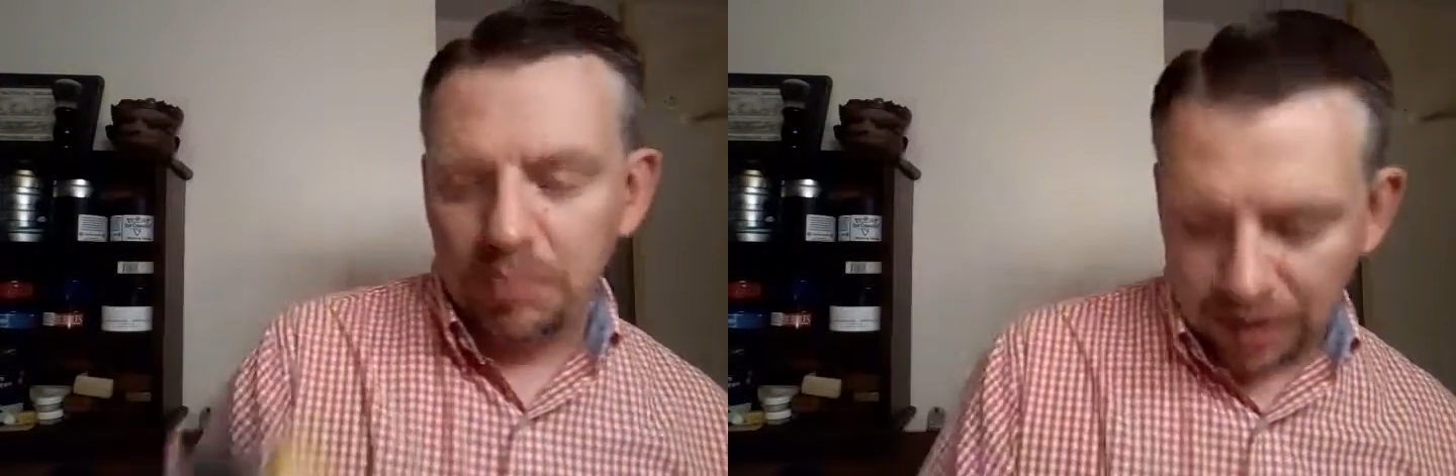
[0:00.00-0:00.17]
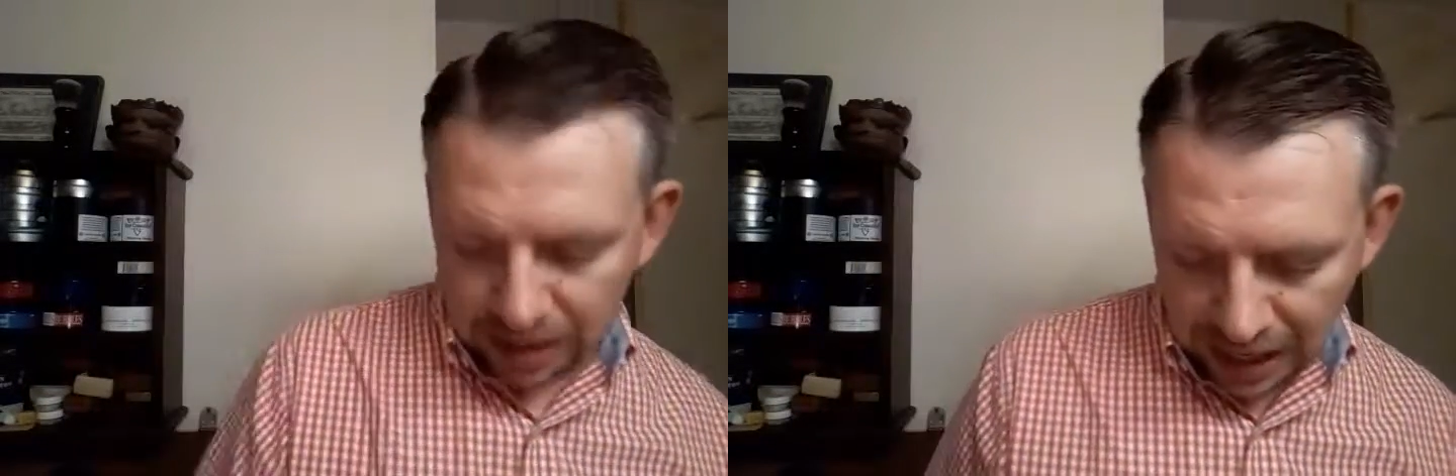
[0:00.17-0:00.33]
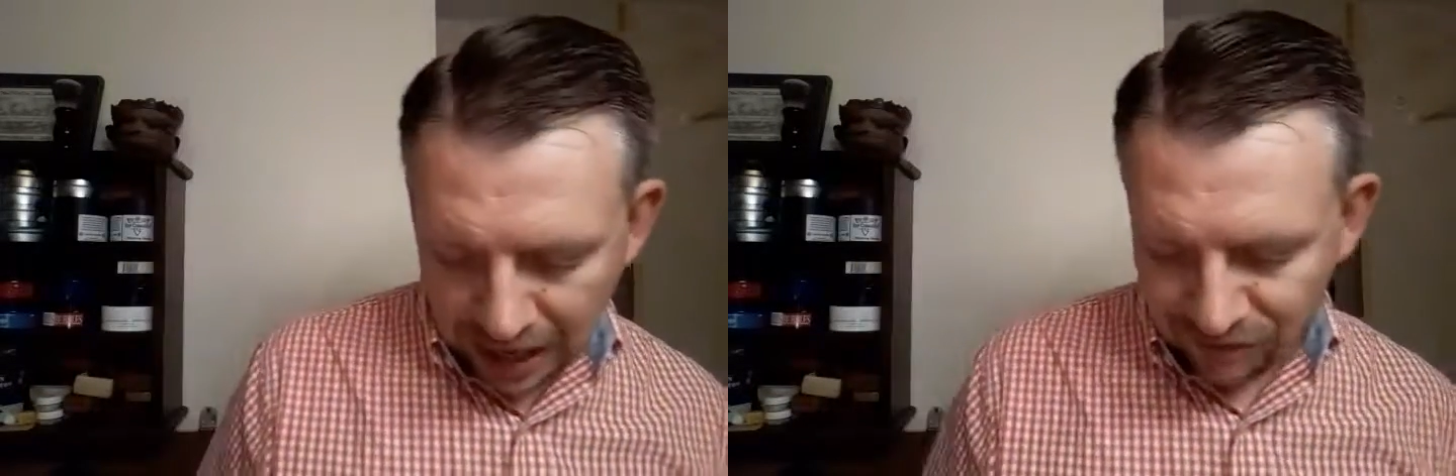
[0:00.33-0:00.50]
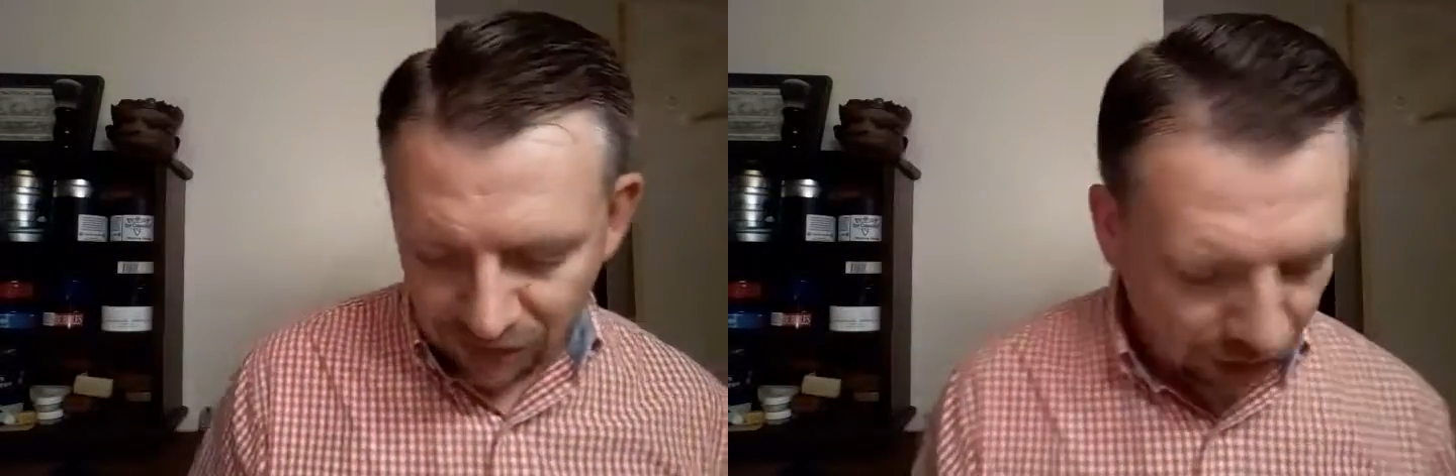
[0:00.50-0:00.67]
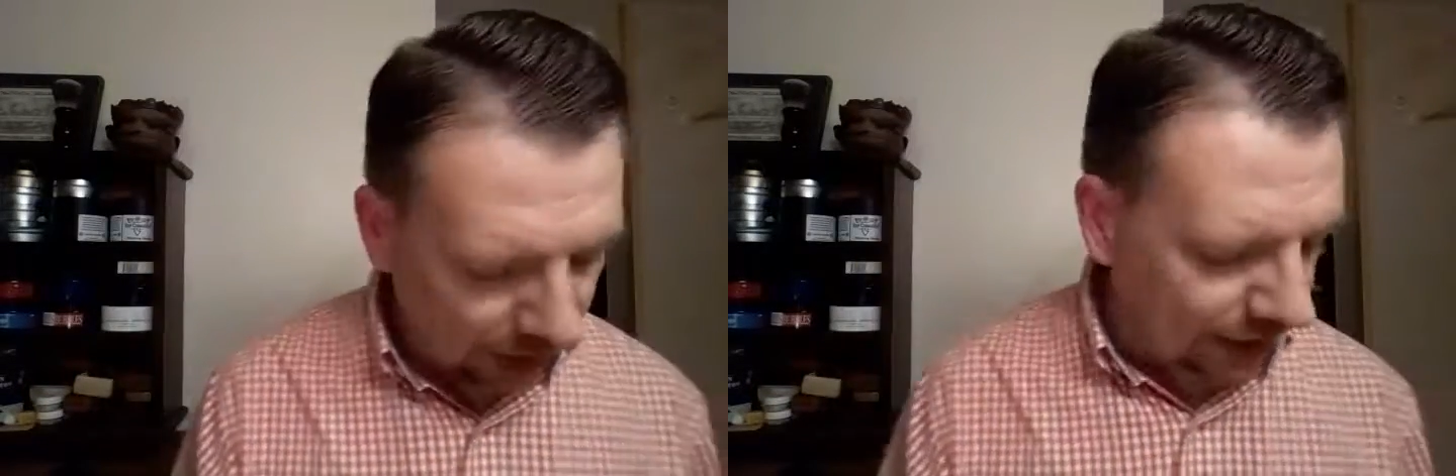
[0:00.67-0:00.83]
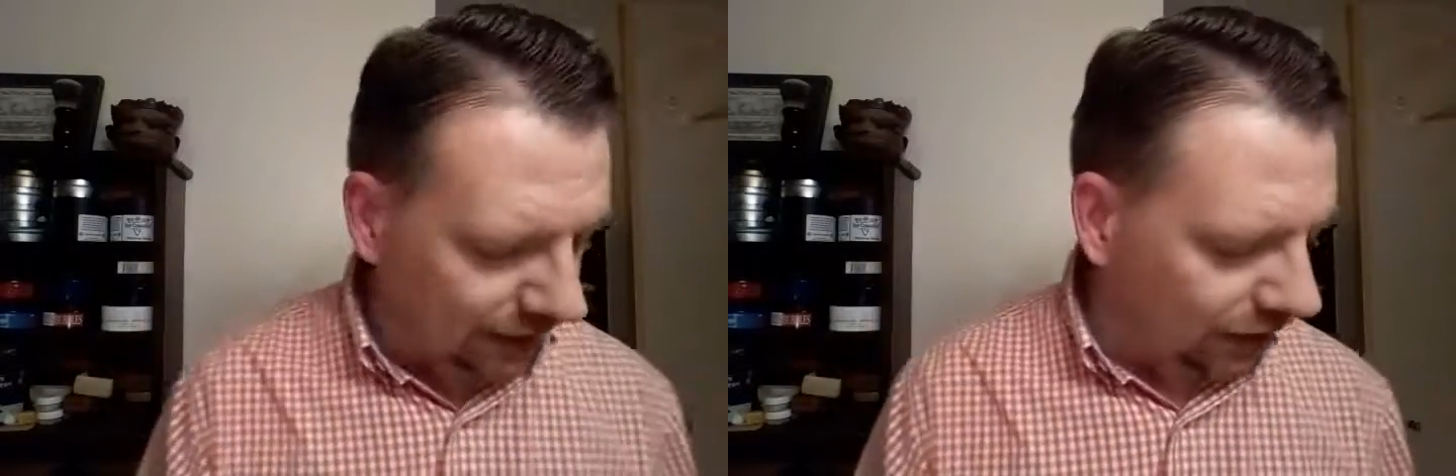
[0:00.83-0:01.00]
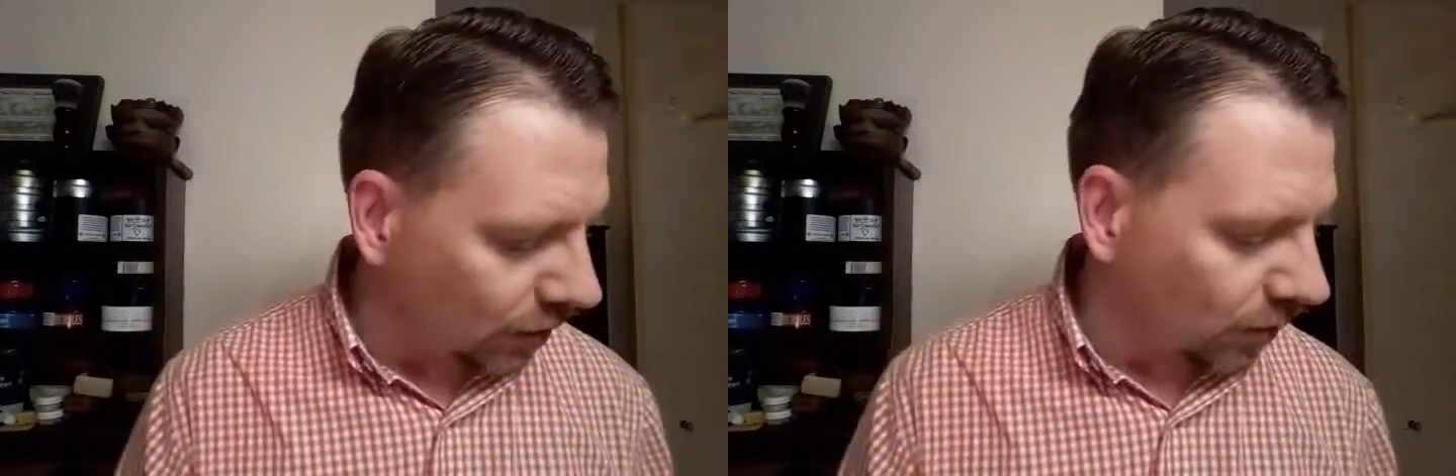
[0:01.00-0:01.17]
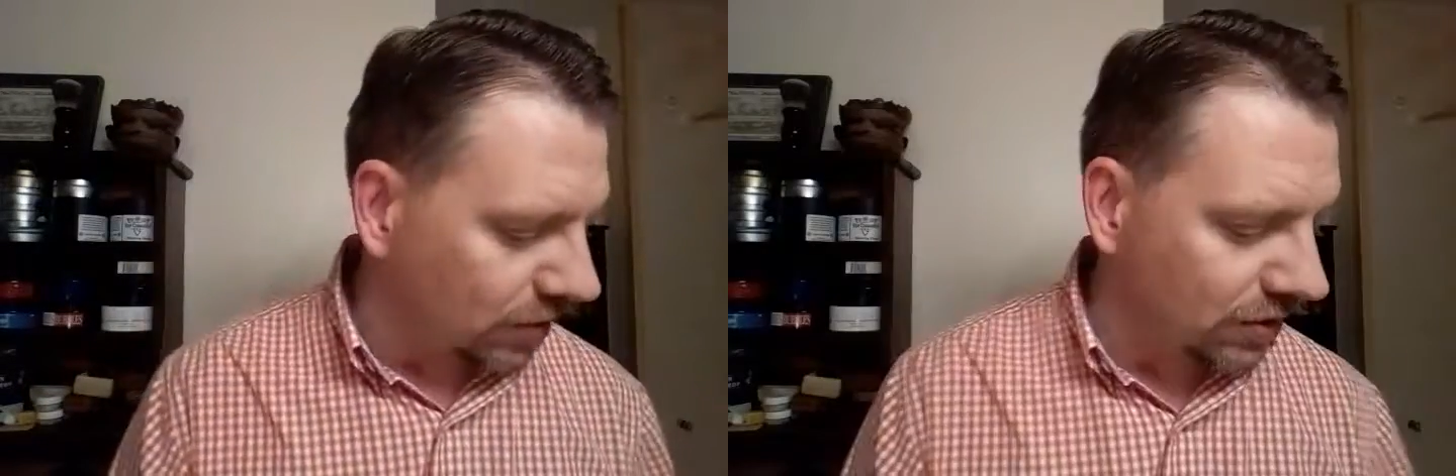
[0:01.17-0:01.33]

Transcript: but I felt like, you know,